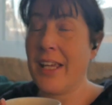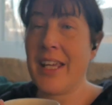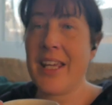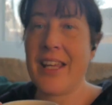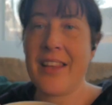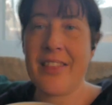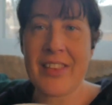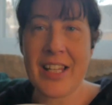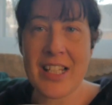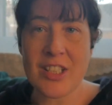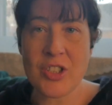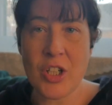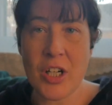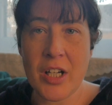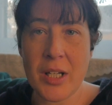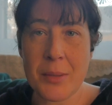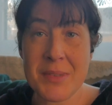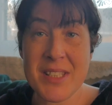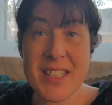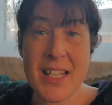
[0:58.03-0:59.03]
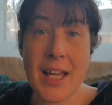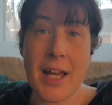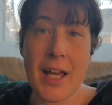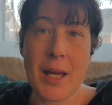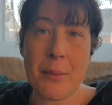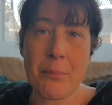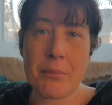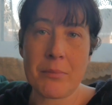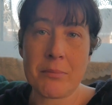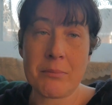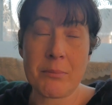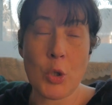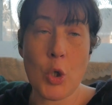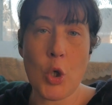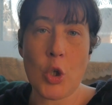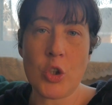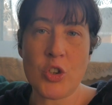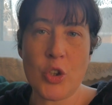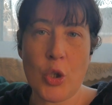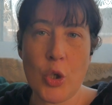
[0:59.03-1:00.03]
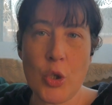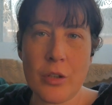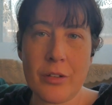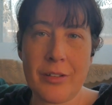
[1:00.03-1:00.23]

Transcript: In that time, Sam got a dog.